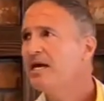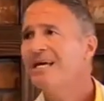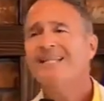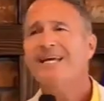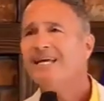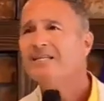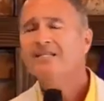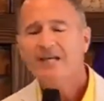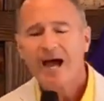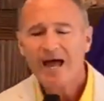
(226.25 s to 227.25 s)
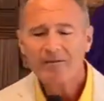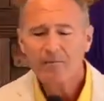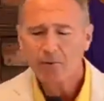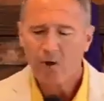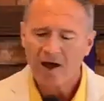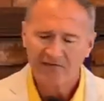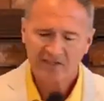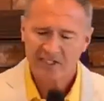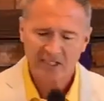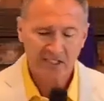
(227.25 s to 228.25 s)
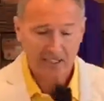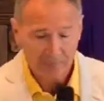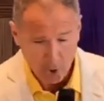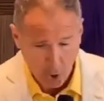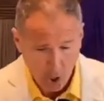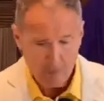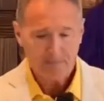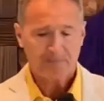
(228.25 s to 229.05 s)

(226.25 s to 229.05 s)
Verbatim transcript: an end time prophecy seminar.